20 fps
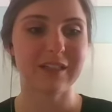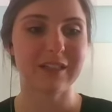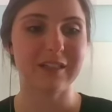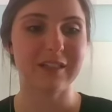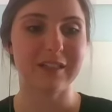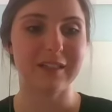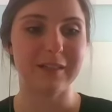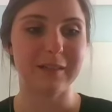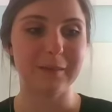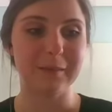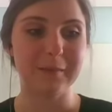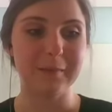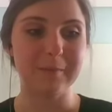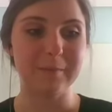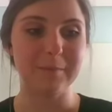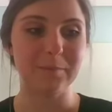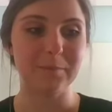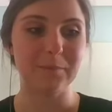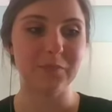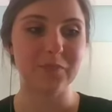
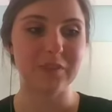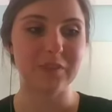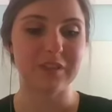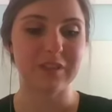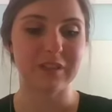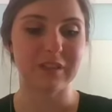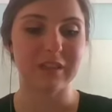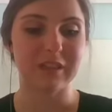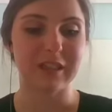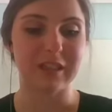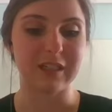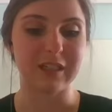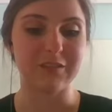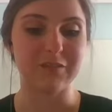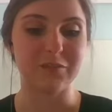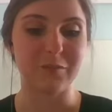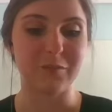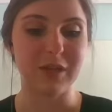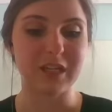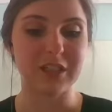to kind of
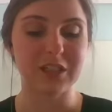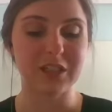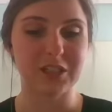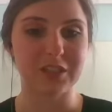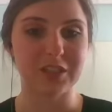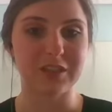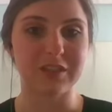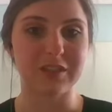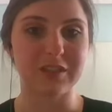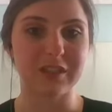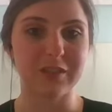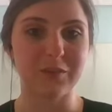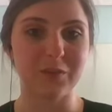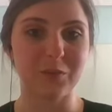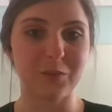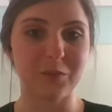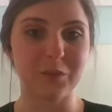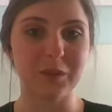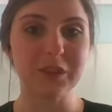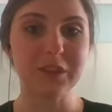make sure that
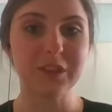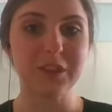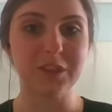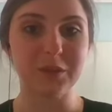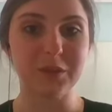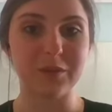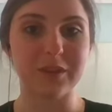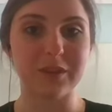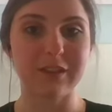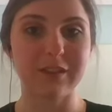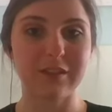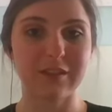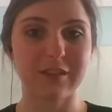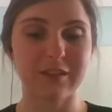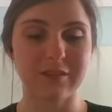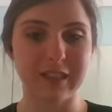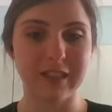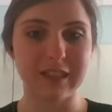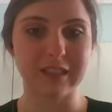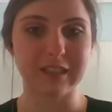we'll do it
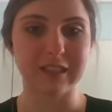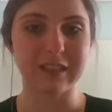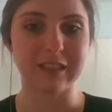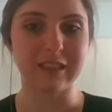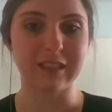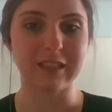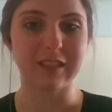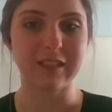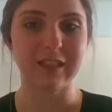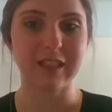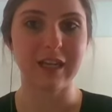correctly